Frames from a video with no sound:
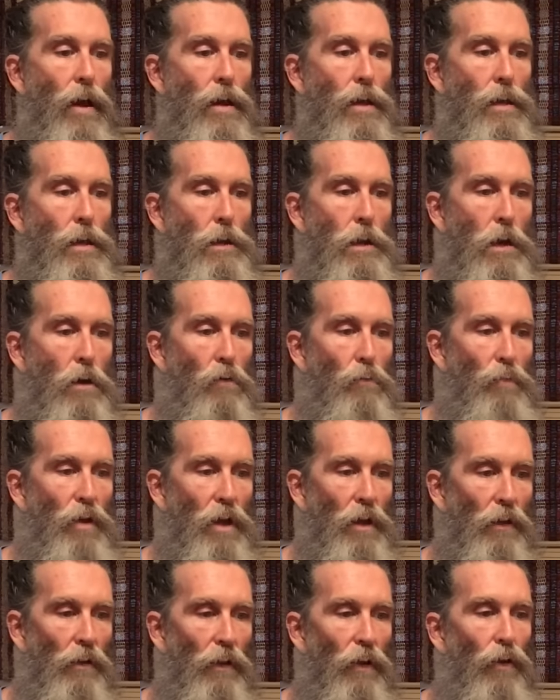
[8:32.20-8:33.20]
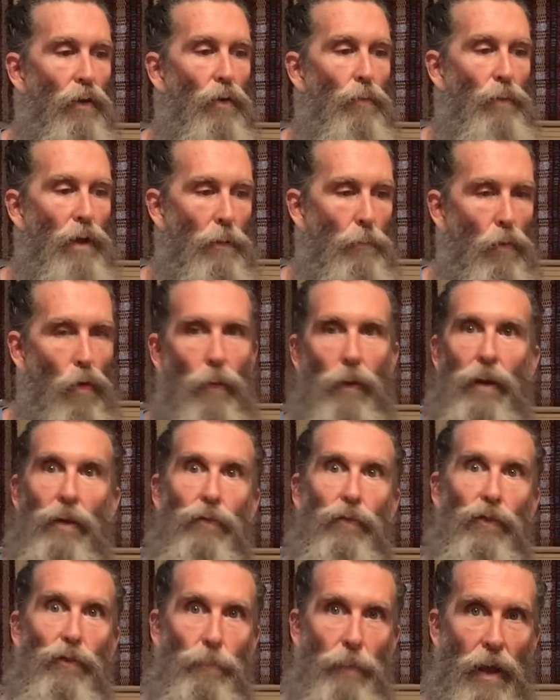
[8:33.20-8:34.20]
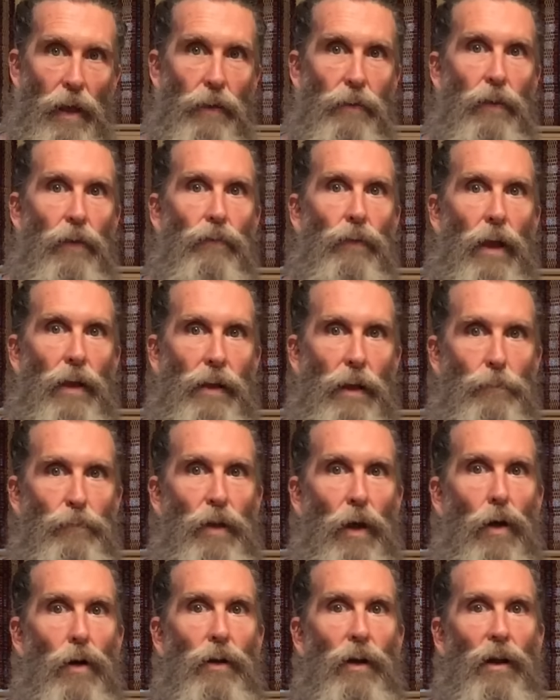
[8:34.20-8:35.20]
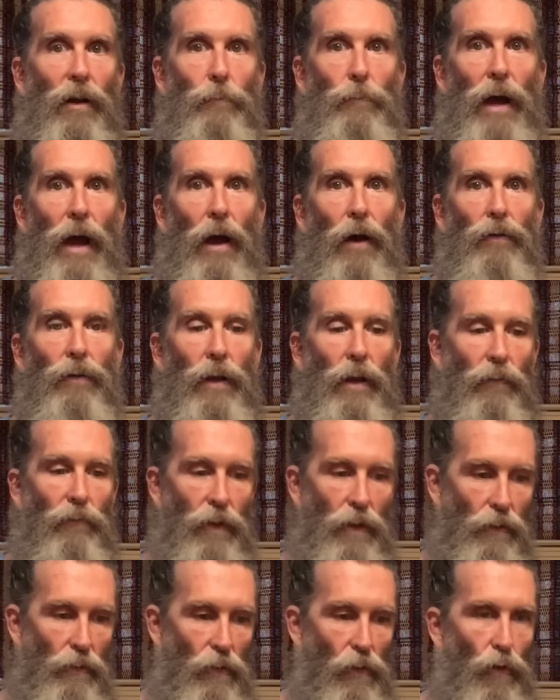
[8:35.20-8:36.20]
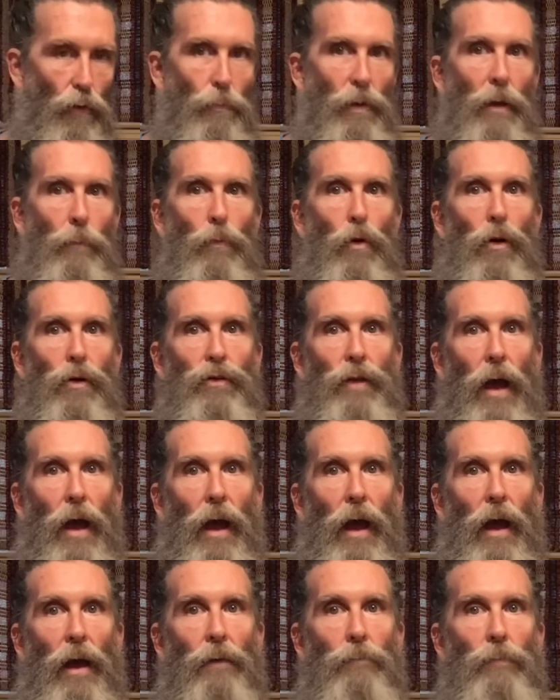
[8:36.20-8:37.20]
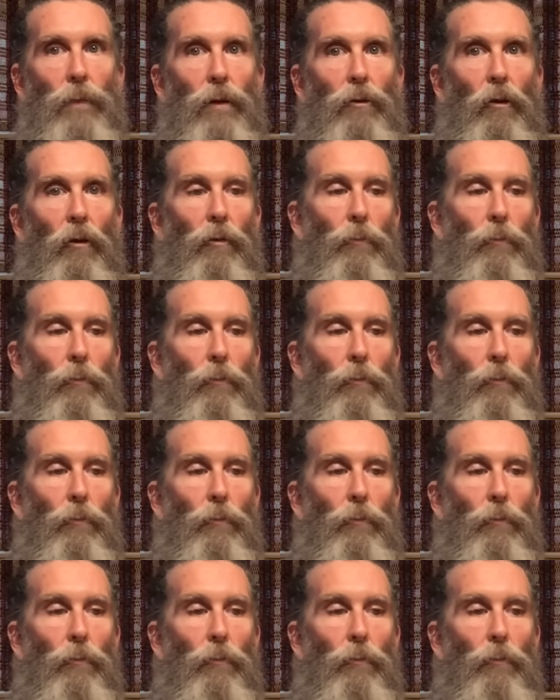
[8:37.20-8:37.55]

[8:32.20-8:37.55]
you know, be a little bit more introspective, like I'm talking about. Give it a little bit more time.